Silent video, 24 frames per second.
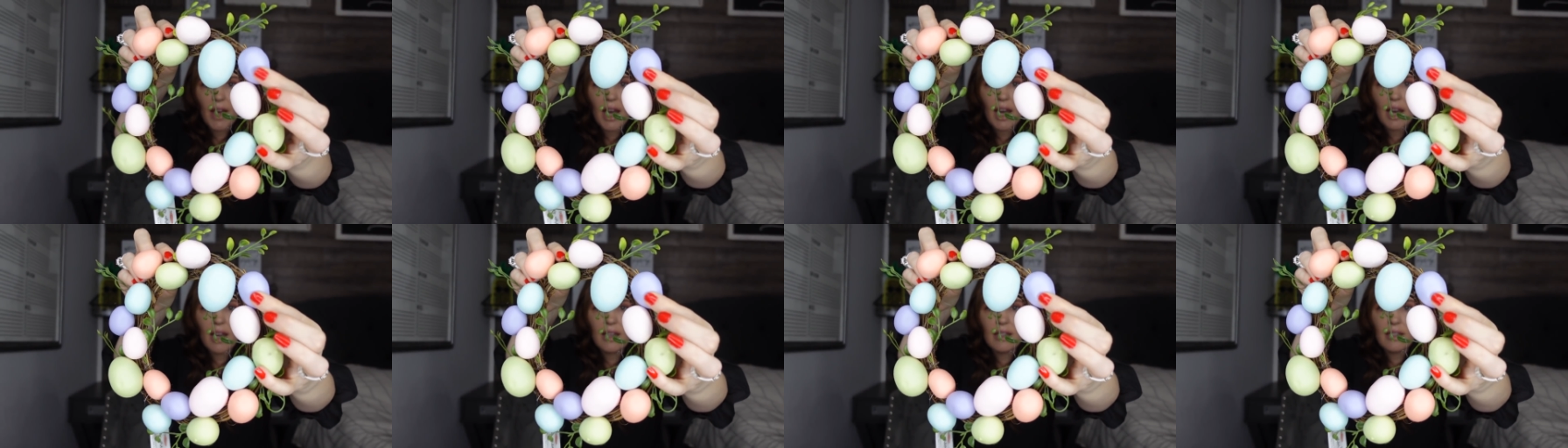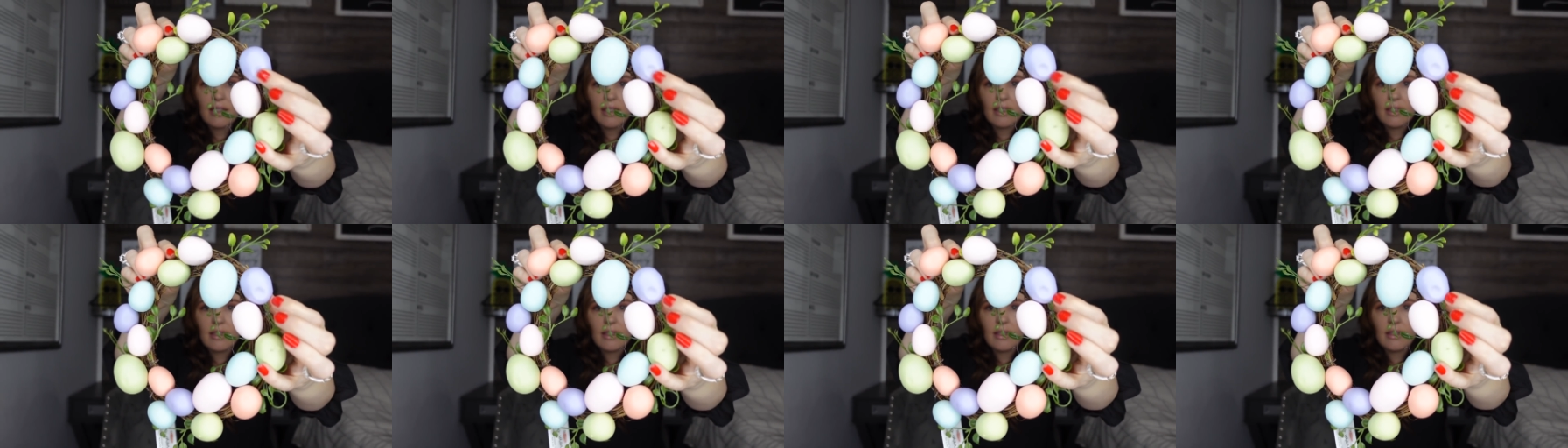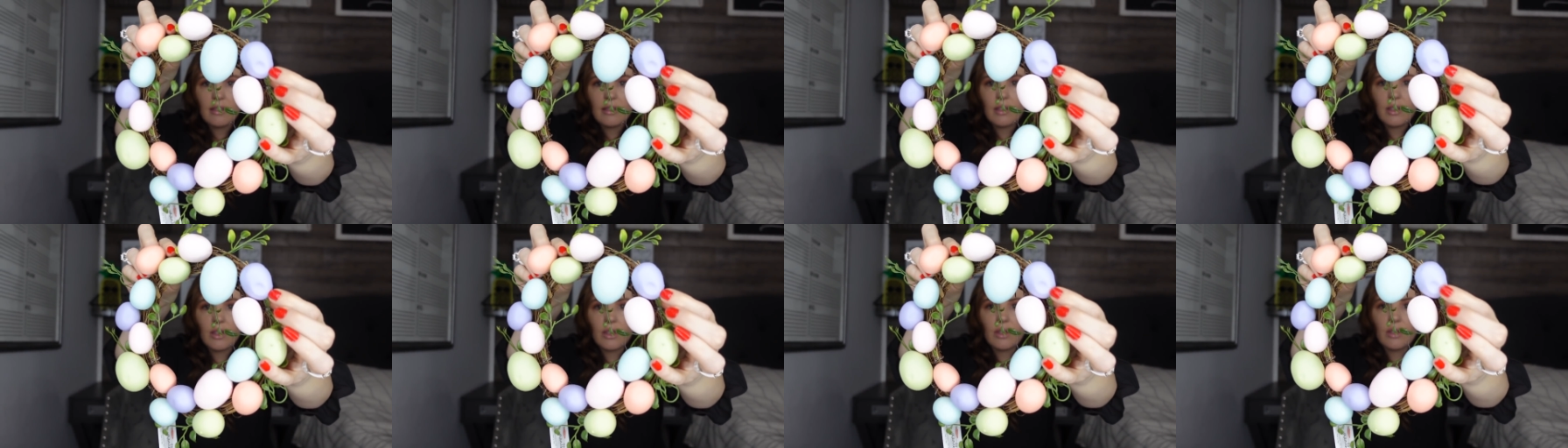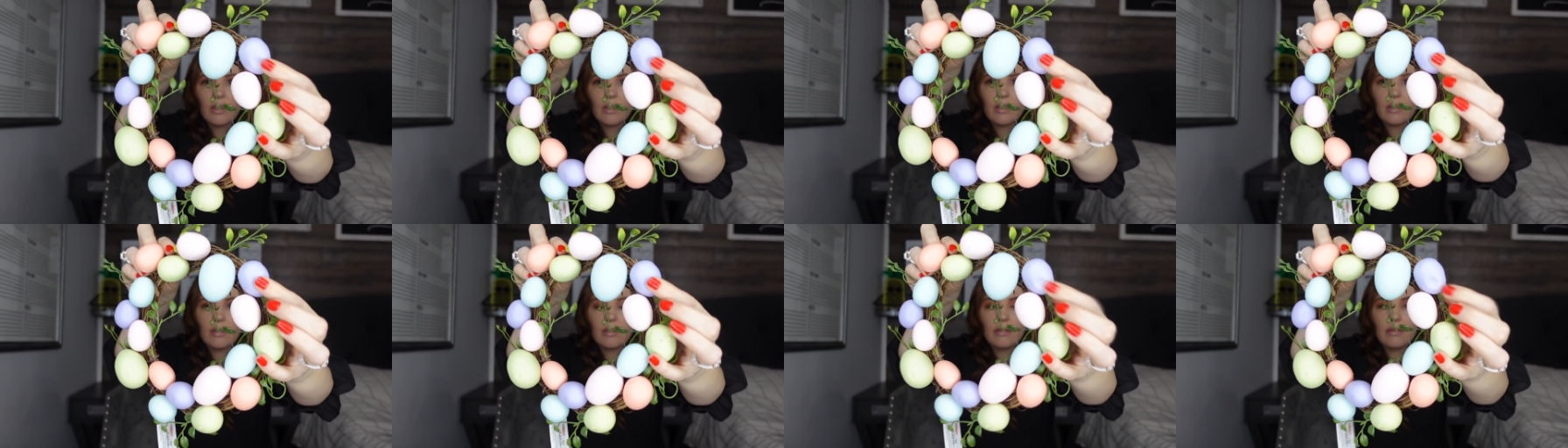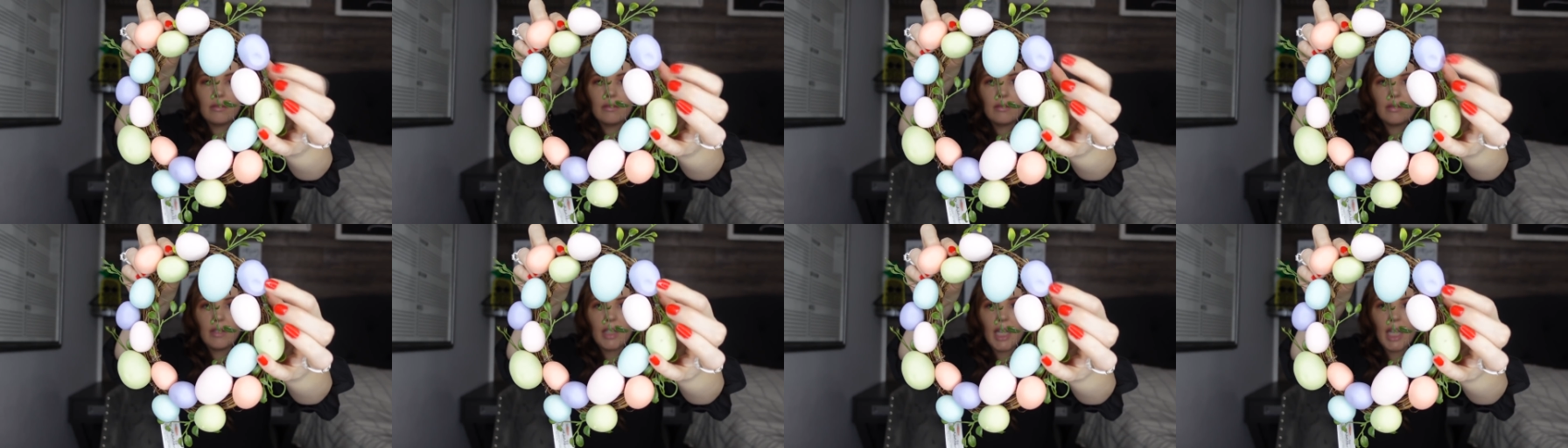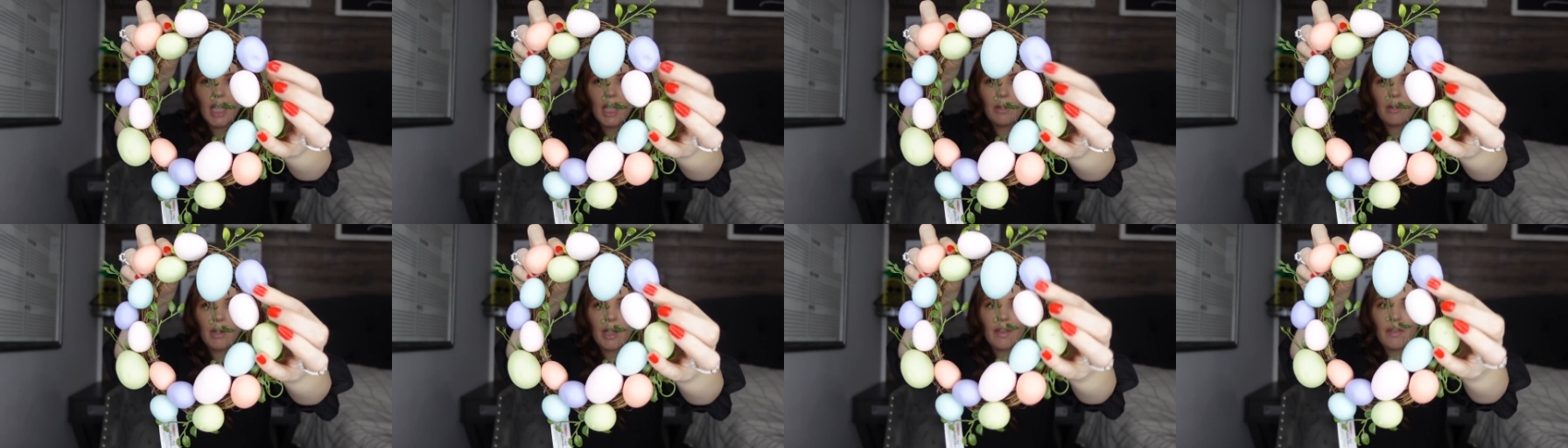that little
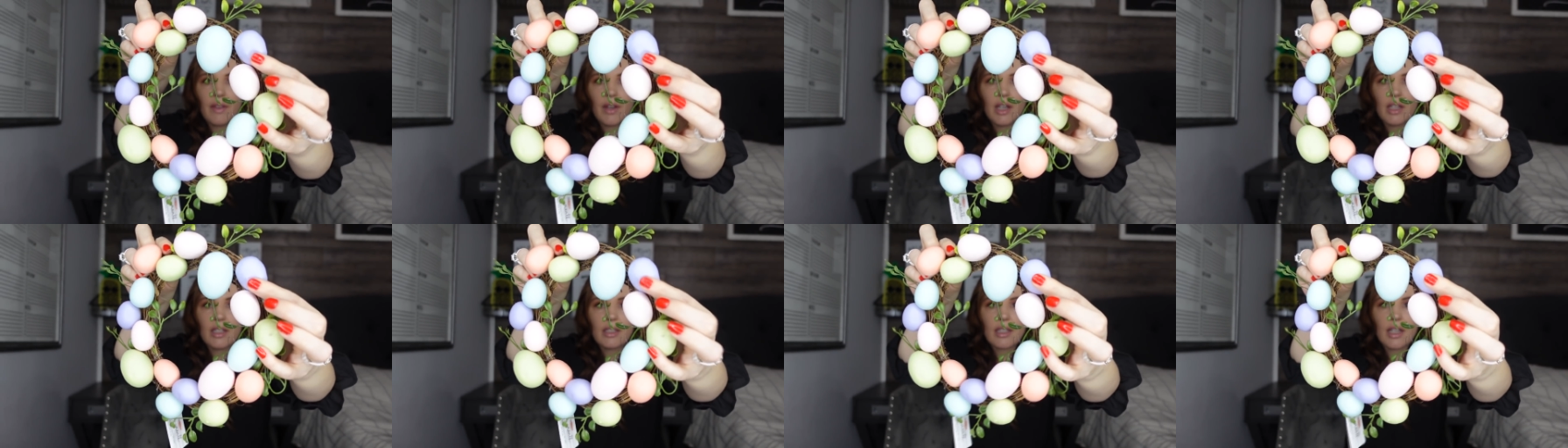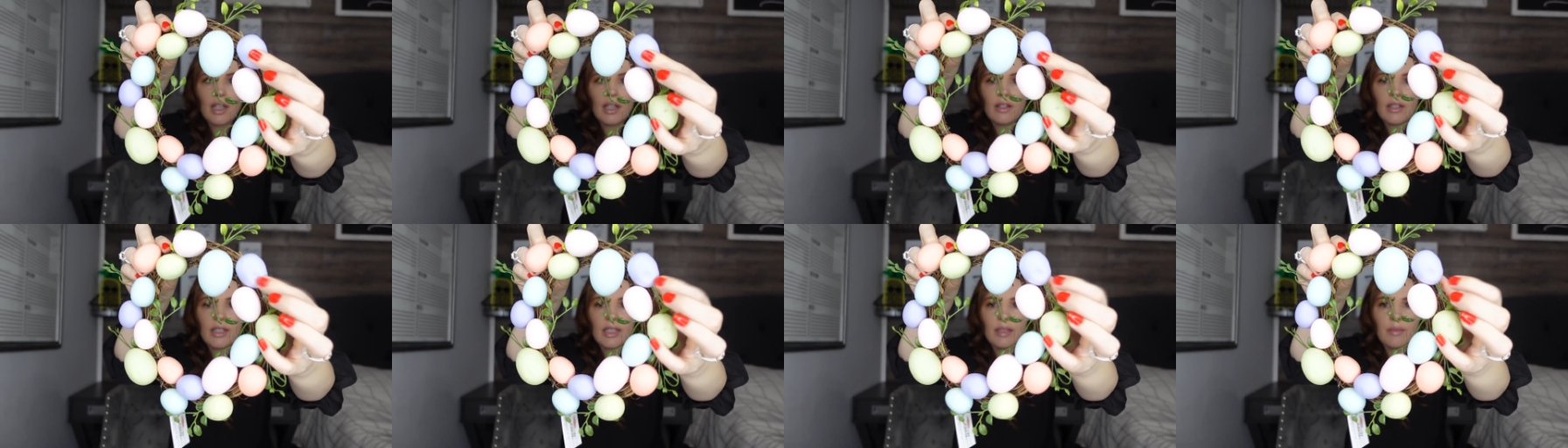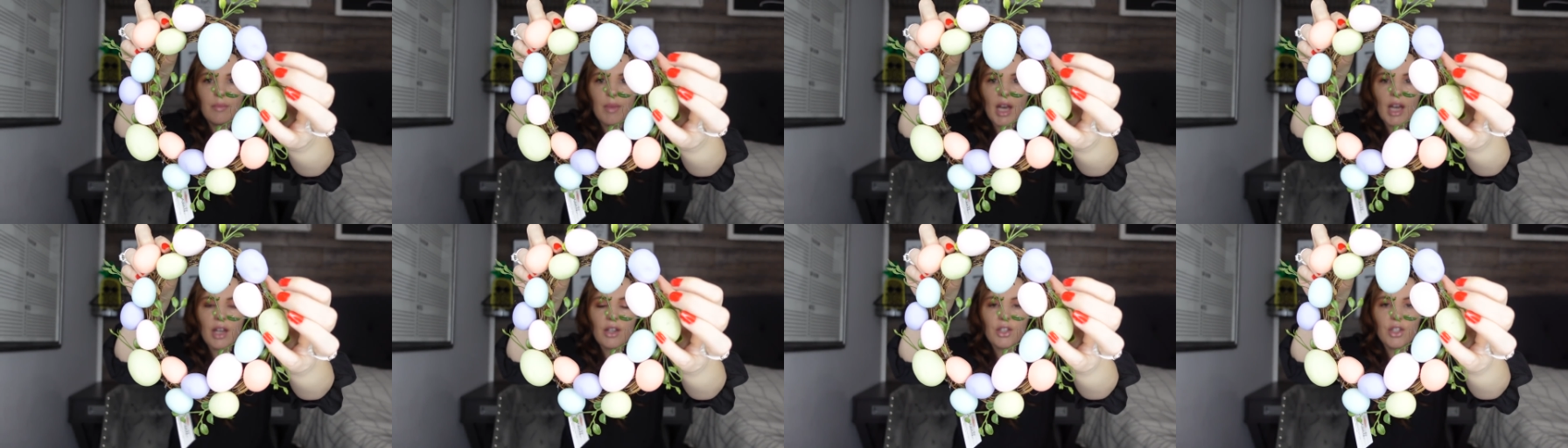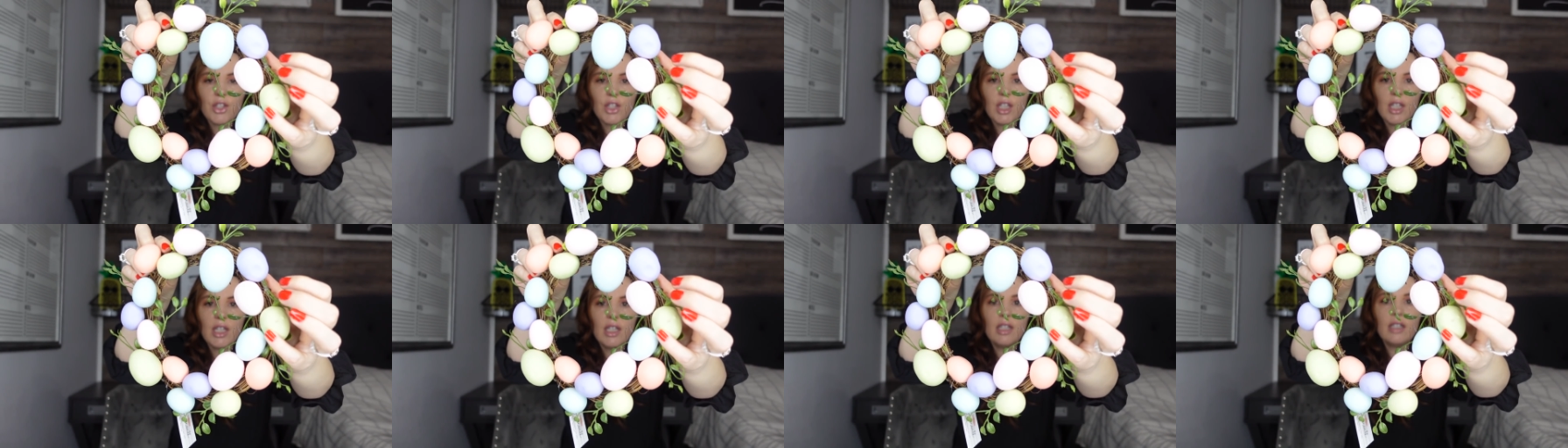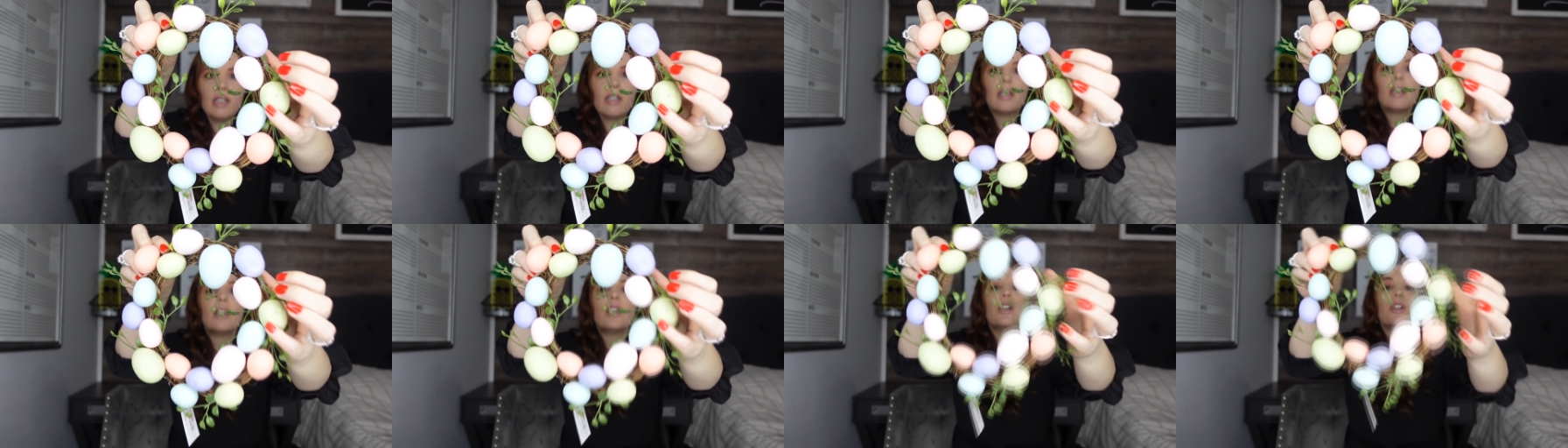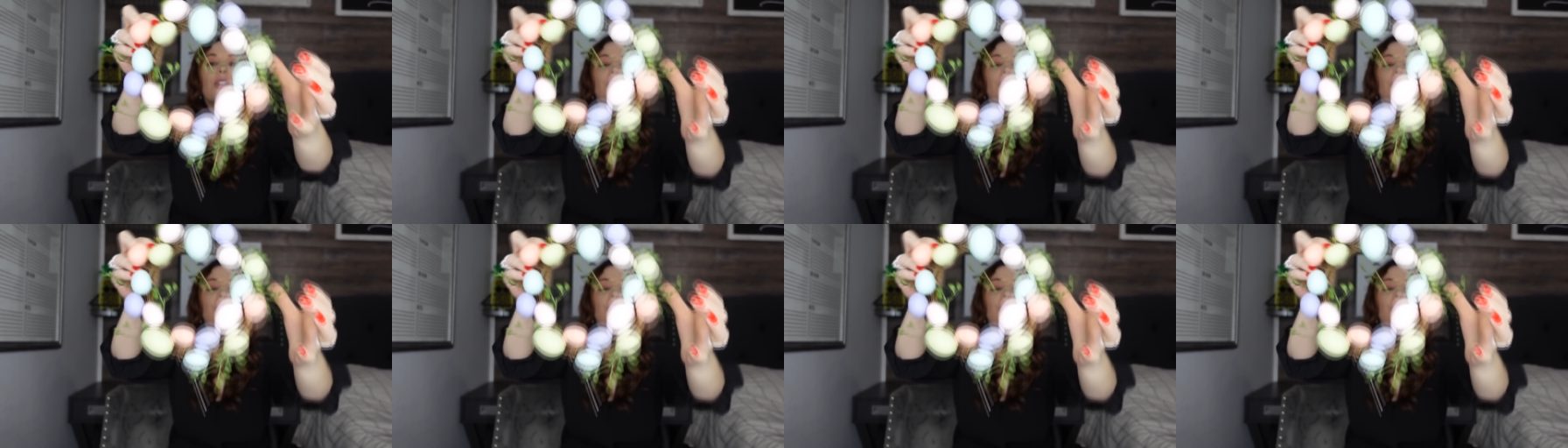egg right there? It's kind of smashed in.